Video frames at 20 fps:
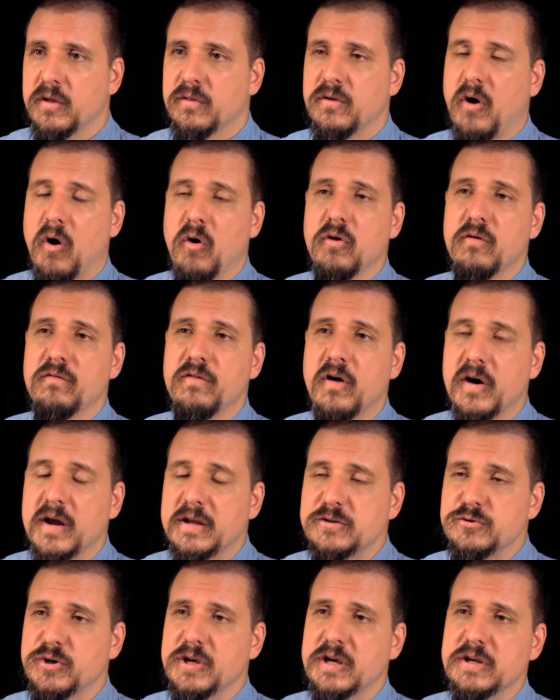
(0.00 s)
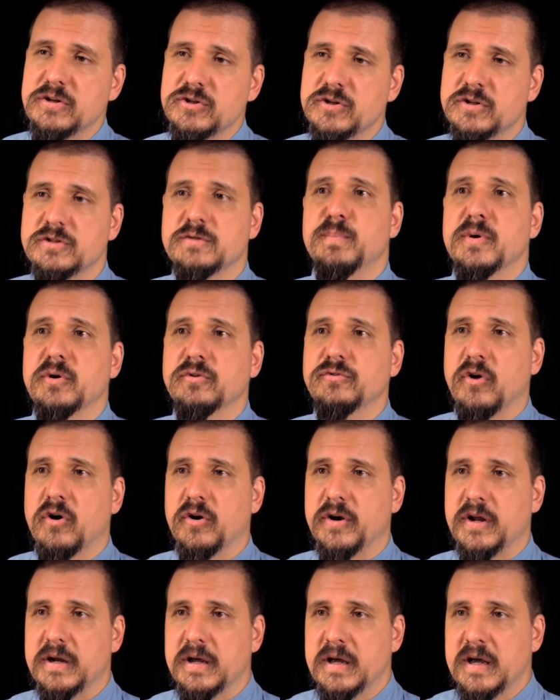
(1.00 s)
All of our education is built
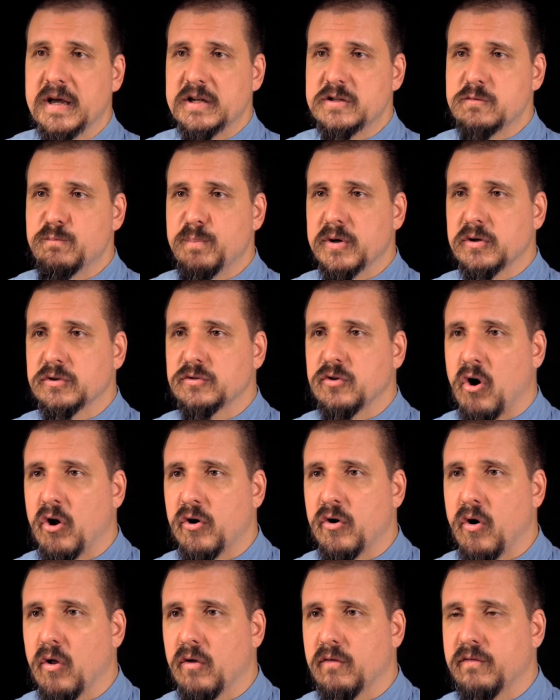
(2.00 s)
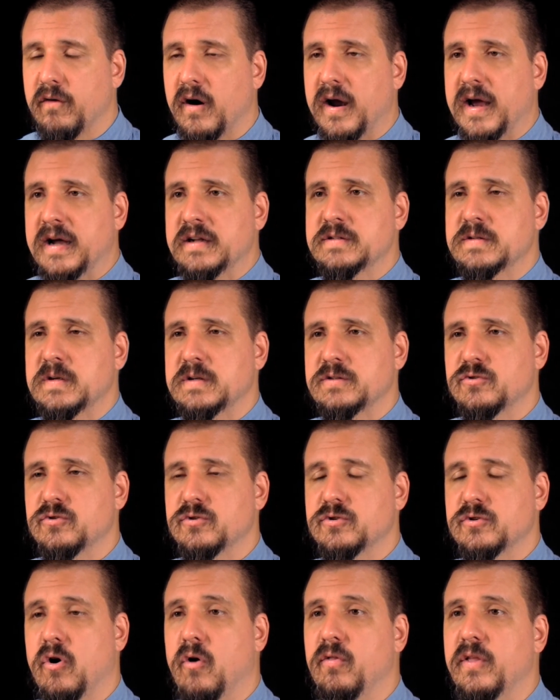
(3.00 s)
on it. It's built on all of our ancestors
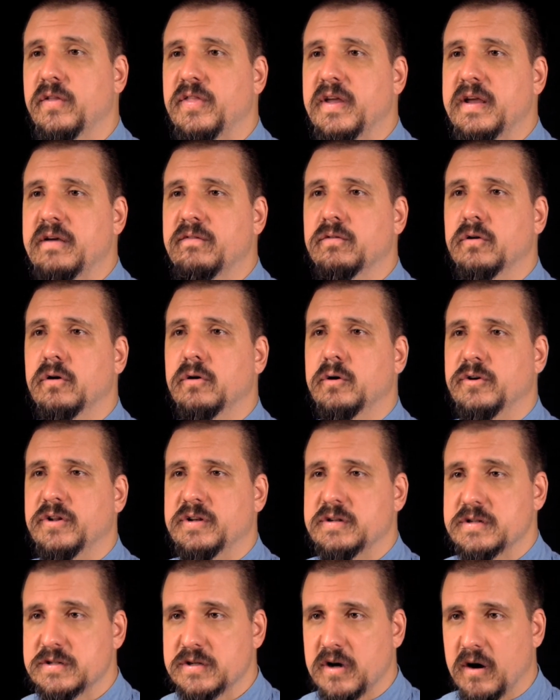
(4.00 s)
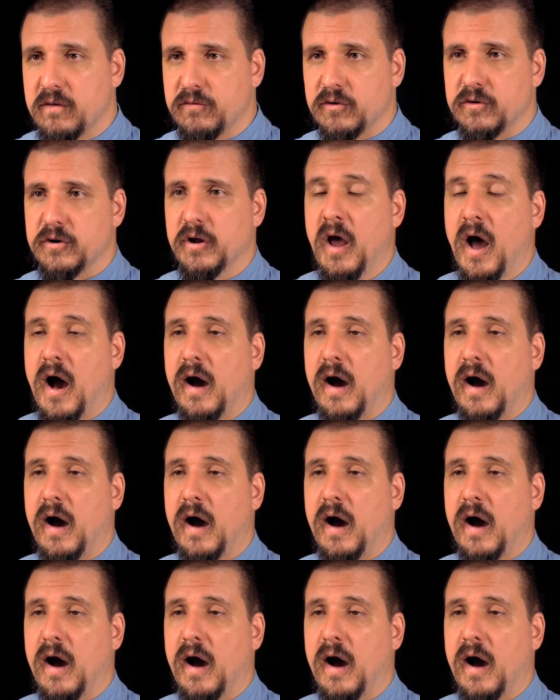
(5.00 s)
and all that they have learned and discovered.